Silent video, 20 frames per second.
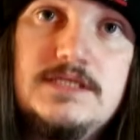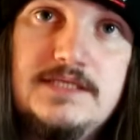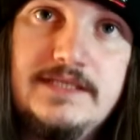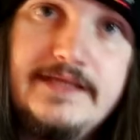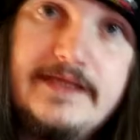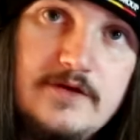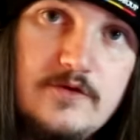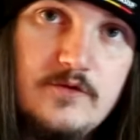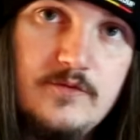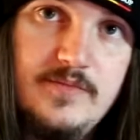his
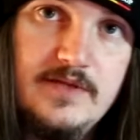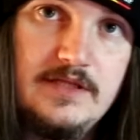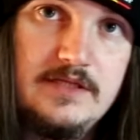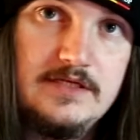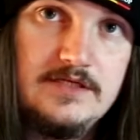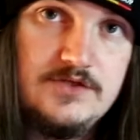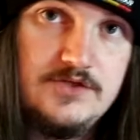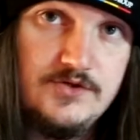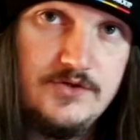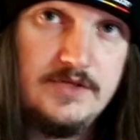leader
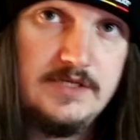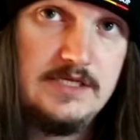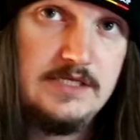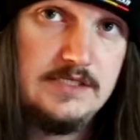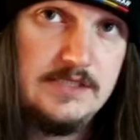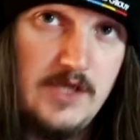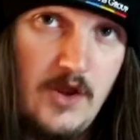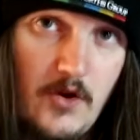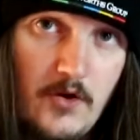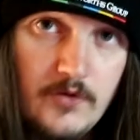ability during
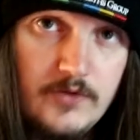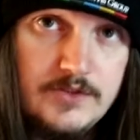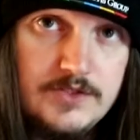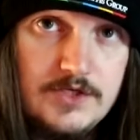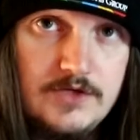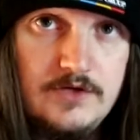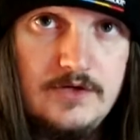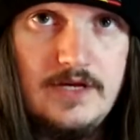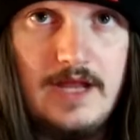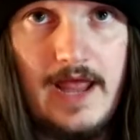his own
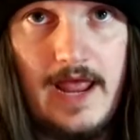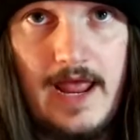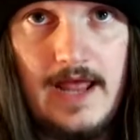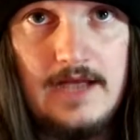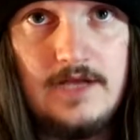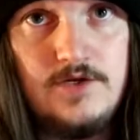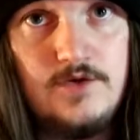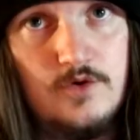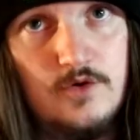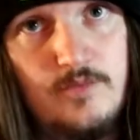turn
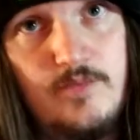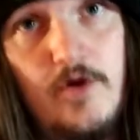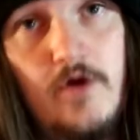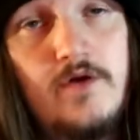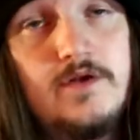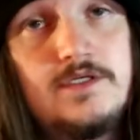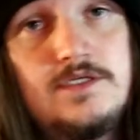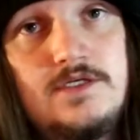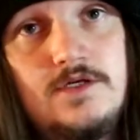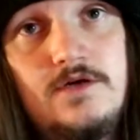and your
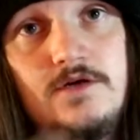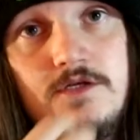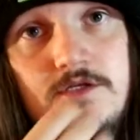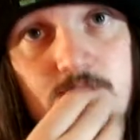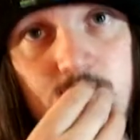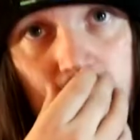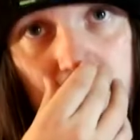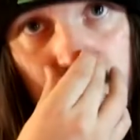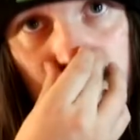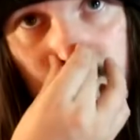opponent's turn
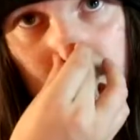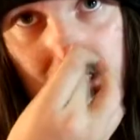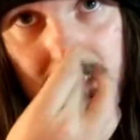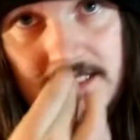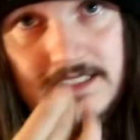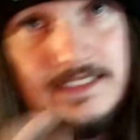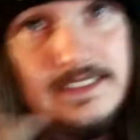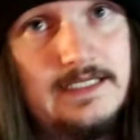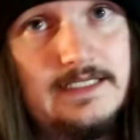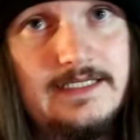as well,
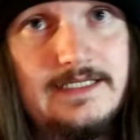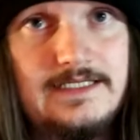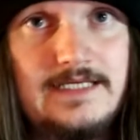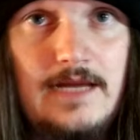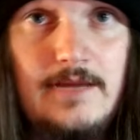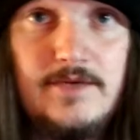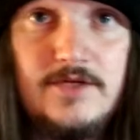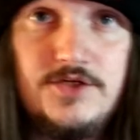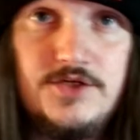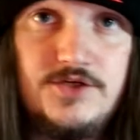dealing
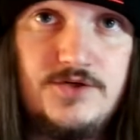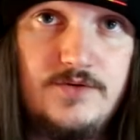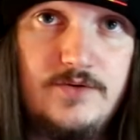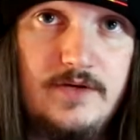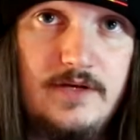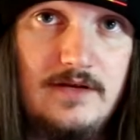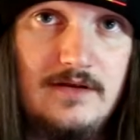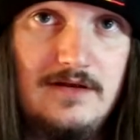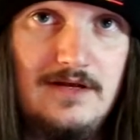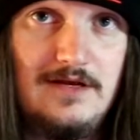damage
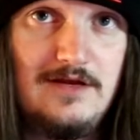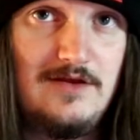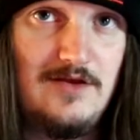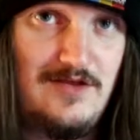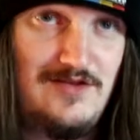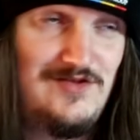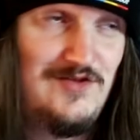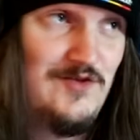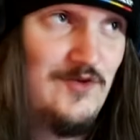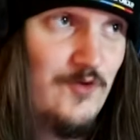during
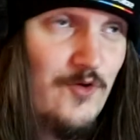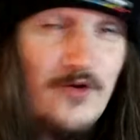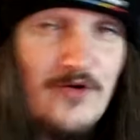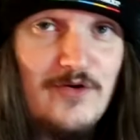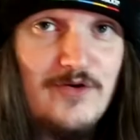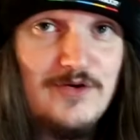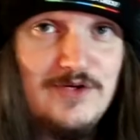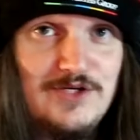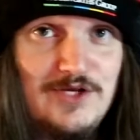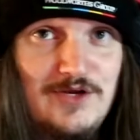
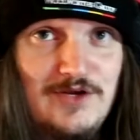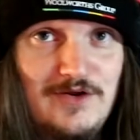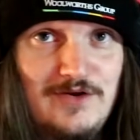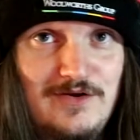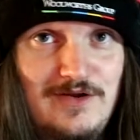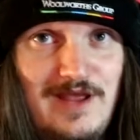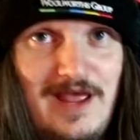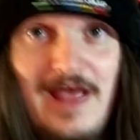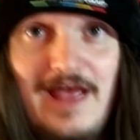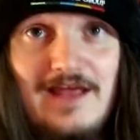your own
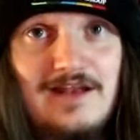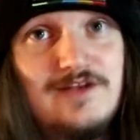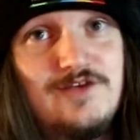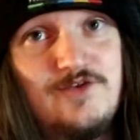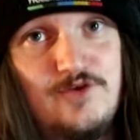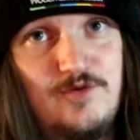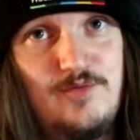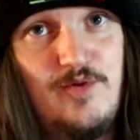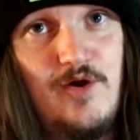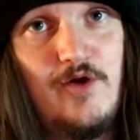turn and
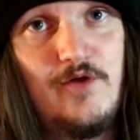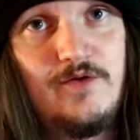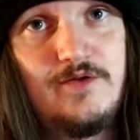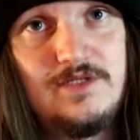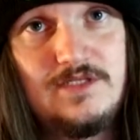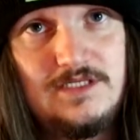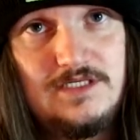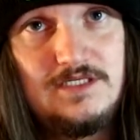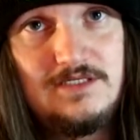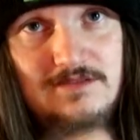your
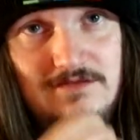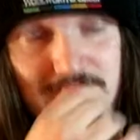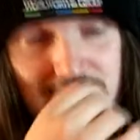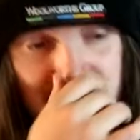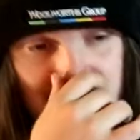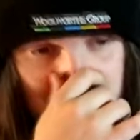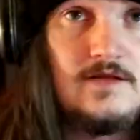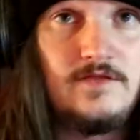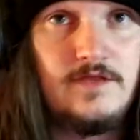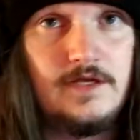opponent's.
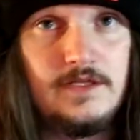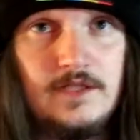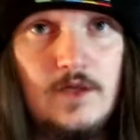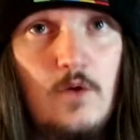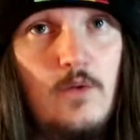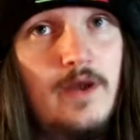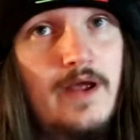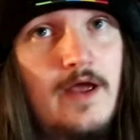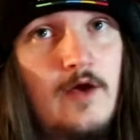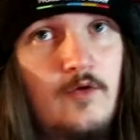The
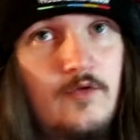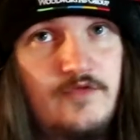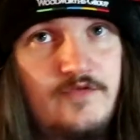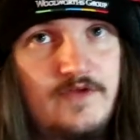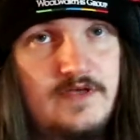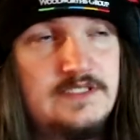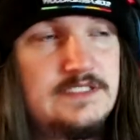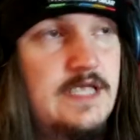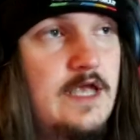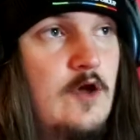lower health
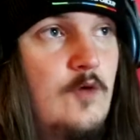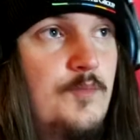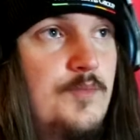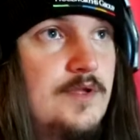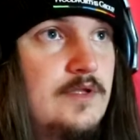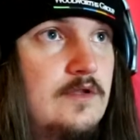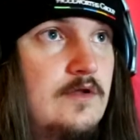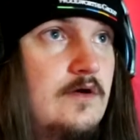does help a